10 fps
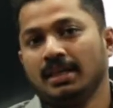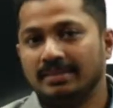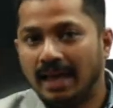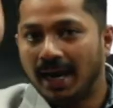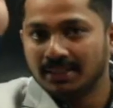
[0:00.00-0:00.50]

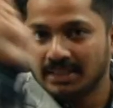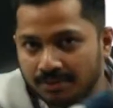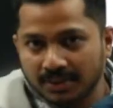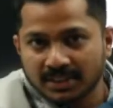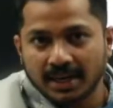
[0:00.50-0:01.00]
That
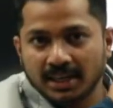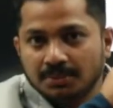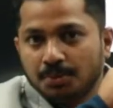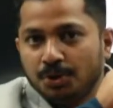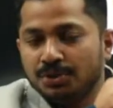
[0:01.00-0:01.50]
surface current is
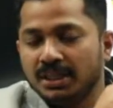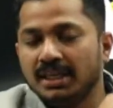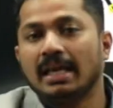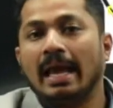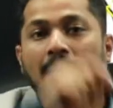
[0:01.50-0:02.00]
producing